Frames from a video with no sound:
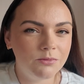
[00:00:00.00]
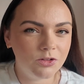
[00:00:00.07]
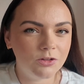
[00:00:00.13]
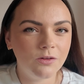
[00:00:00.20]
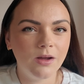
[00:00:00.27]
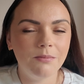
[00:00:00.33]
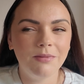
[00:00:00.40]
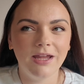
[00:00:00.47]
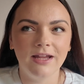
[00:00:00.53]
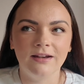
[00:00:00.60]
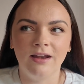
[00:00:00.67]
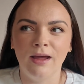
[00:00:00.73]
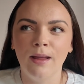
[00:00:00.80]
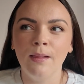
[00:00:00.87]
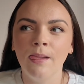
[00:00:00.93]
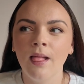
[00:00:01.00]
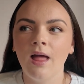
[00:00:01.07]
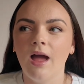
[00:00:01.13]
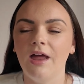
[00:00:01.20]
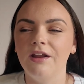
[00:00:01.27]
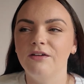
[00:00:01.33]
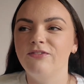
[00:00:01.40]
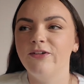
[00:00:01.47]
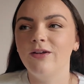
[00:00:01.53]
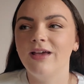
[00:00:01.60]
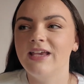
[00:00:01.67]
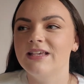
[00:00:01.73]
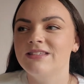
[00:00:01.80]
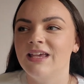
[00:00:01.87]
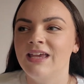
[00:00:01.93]
Do you know what I mean? Like, and I feel
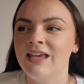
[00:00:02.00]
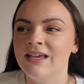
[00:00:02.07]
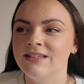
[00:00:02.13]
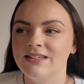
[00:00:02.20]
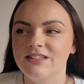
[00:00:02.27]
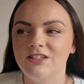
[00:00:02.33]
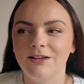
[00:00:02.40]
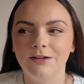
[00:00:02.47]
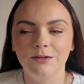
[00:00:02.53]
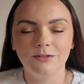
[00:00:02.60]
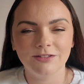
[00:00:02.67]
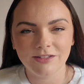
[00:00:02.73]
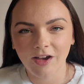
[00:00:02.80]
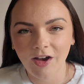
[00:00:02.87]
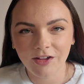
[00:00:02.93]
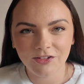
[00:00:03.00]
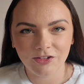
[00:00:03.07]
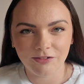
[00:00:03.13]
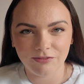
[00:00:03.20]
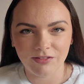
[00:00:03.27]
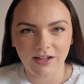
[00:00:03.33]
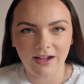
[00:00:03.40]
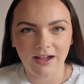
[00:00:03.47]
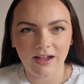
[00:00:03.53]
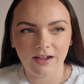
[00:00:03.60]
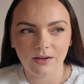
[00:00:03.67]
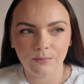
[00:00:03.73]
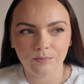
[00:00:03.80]
like it's easy to lose touch of that